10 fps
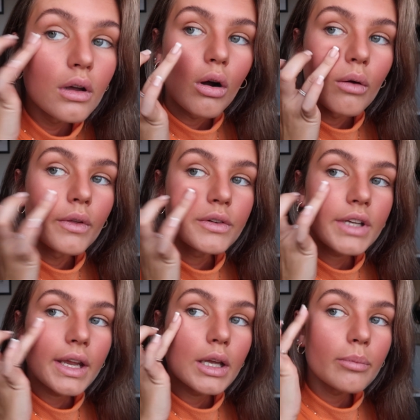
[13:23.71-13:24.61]
On the
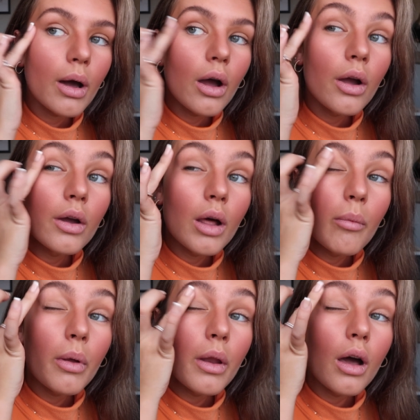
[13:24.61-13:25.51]
cheekbone, I
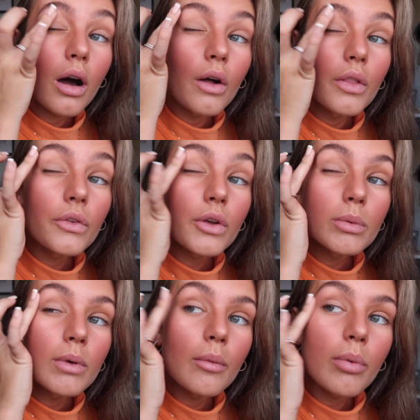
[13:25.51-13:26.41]
put it on the top of
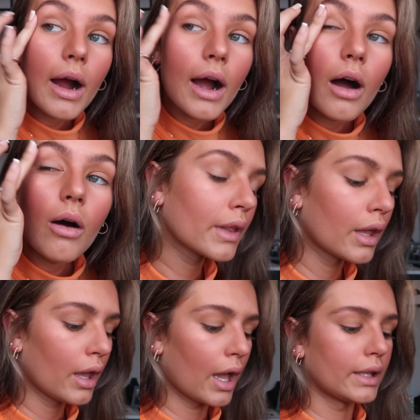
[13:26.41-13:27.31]
my brow,
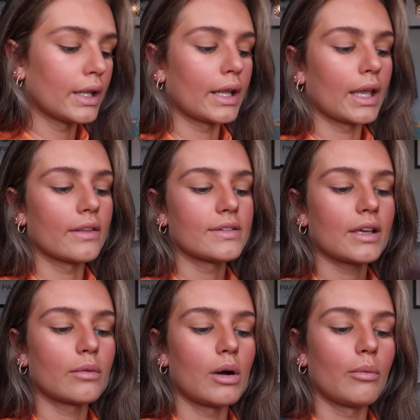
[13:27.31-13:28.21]
and then I get the
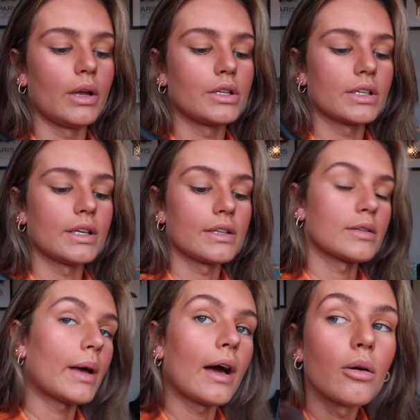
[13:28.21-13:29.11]
second one, which is a
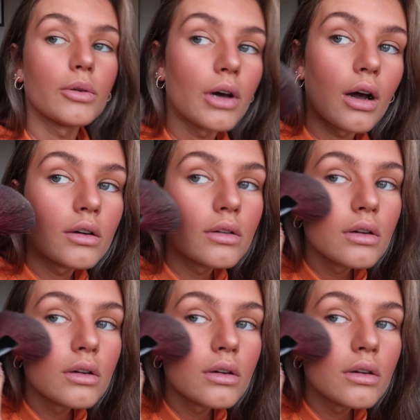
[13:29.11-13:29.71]
powder,